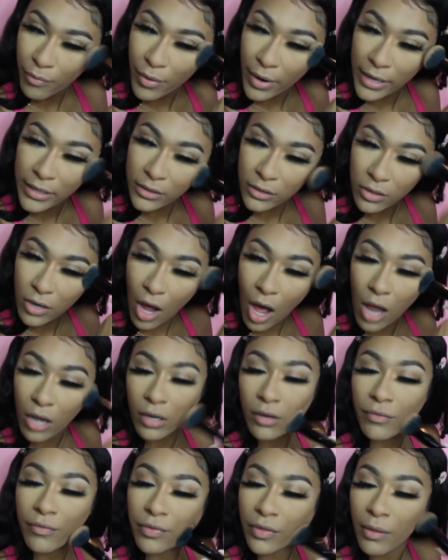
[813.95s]
pressed
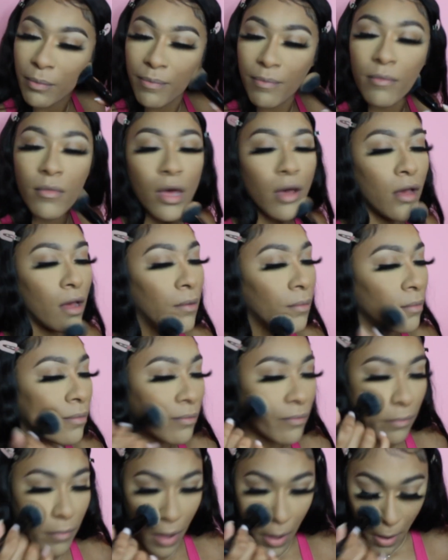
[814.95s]
all of the
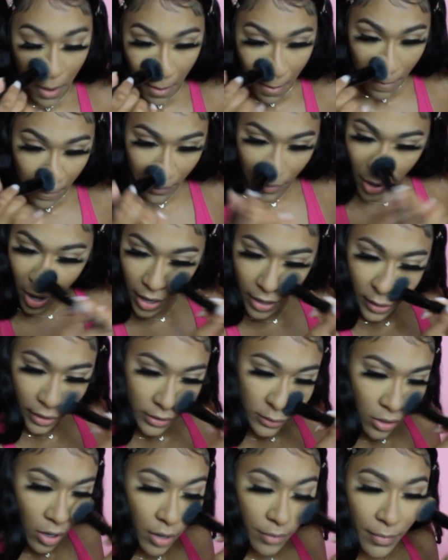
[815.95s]

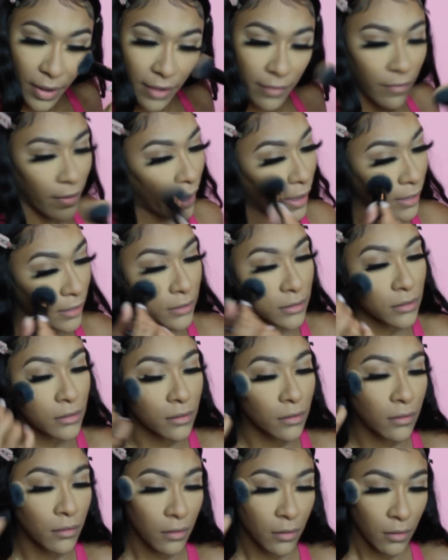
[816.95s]
products on my
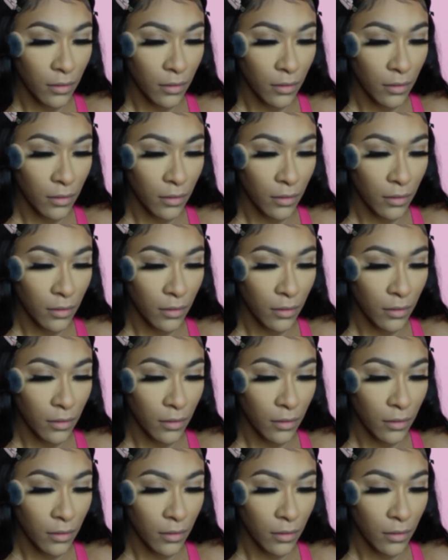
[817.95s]
face.